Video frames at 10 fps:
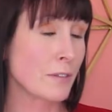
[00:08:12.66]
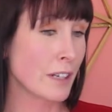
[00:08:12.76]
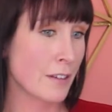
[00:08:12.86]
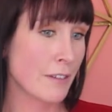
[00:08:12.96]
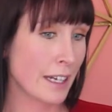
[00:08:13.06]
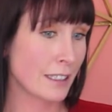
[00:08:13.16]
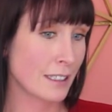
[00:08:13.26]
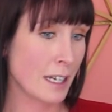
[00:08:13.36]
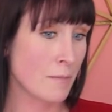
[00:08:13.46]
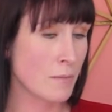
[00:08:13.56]
we
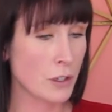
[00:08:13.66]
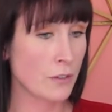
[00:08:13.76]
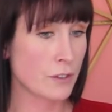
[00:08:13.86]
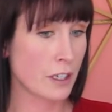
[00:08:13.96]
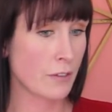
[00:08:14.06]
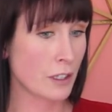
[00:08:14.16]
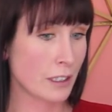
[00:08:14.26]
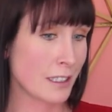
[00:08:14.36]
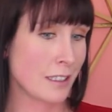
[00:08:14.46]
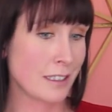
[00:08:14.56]
renovated and moved a
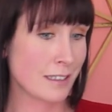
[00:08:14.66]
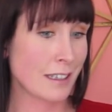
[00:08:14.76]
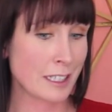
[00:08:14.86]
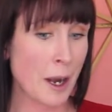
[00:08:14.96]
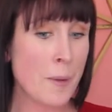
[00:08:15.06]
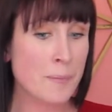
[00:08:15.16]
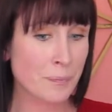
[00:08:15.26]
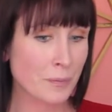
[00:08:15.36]
few years later.